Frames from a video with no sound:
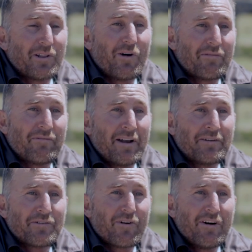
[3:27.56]
a lot of fun
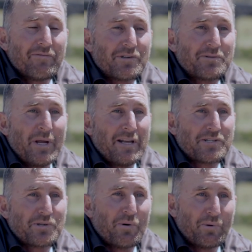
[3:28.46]
to drive because being a
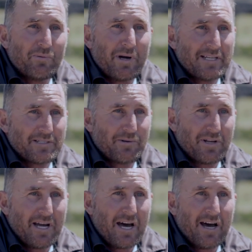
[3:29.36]
short wheelbase sort
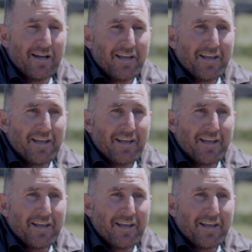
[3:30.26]
of car,